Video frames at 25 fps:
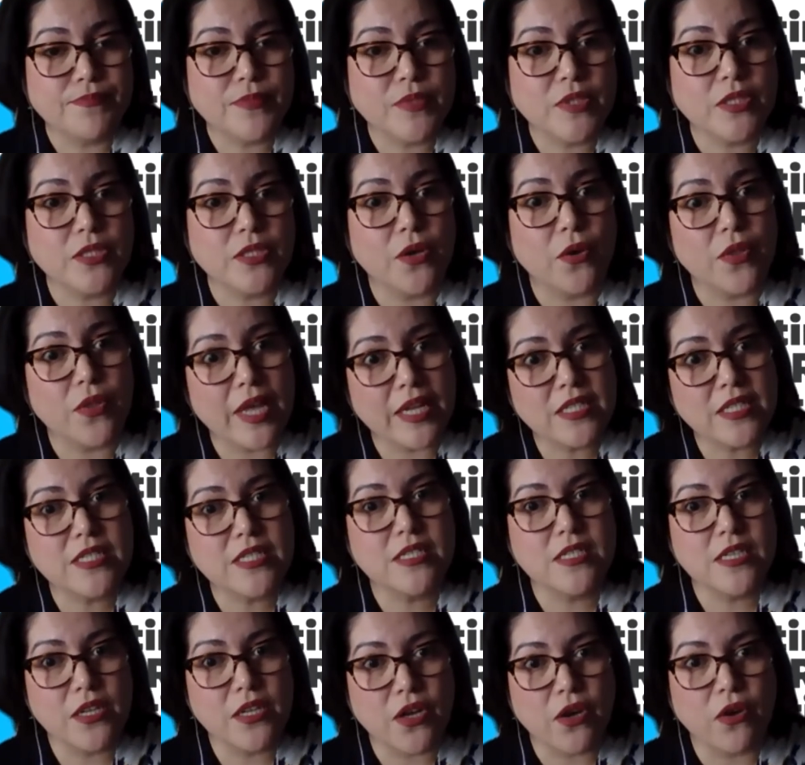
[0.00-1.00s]
So
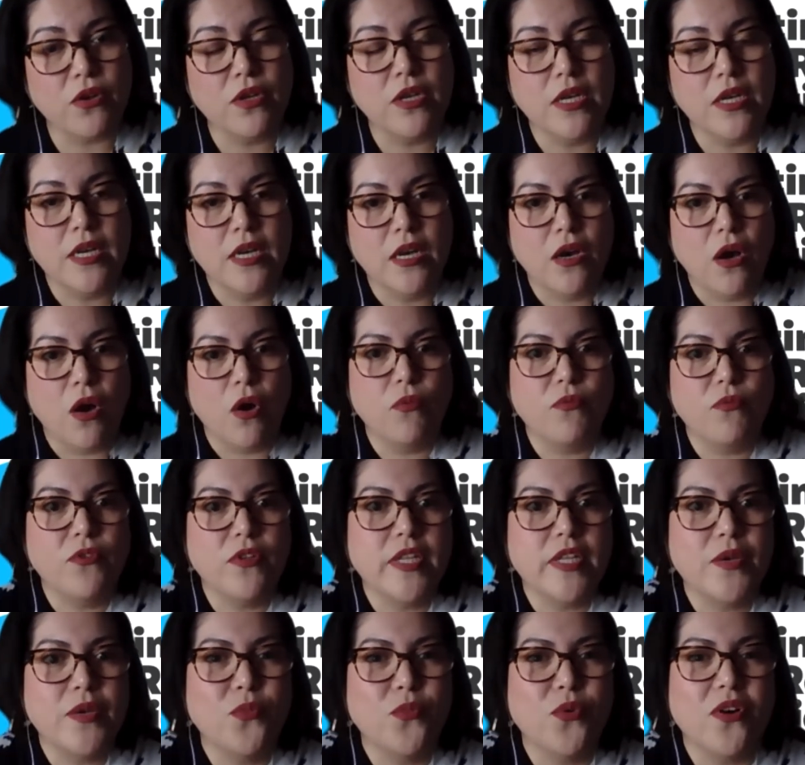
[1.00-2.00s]
that's,
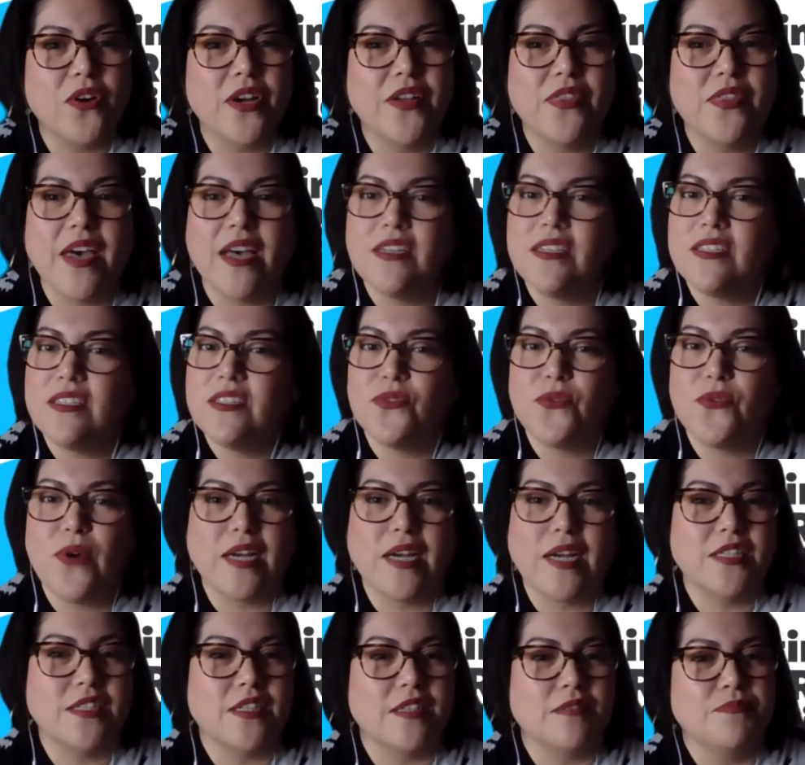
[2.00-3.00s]
hopefully we're in that
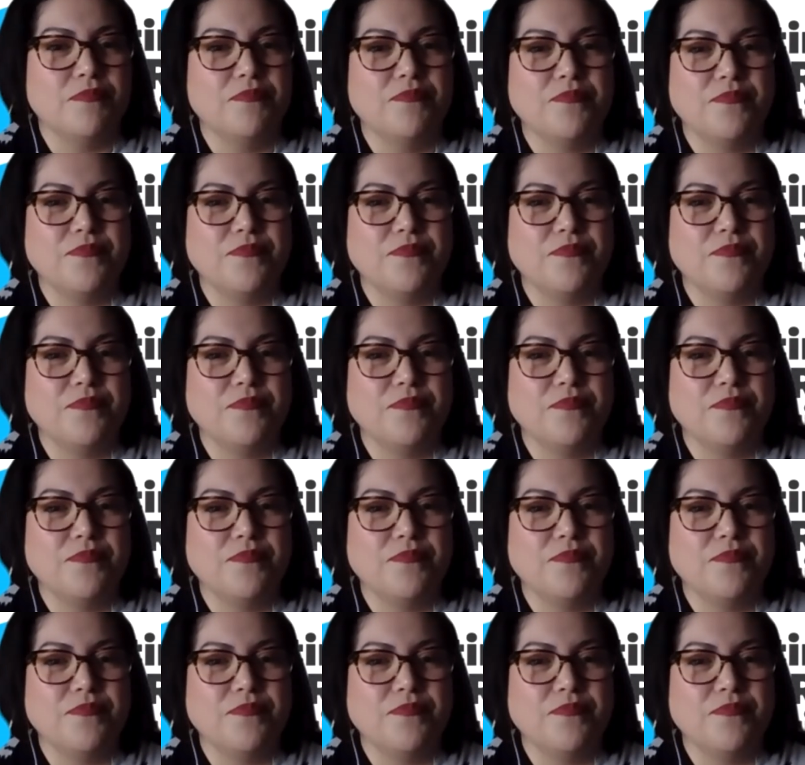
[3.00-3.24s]
direction.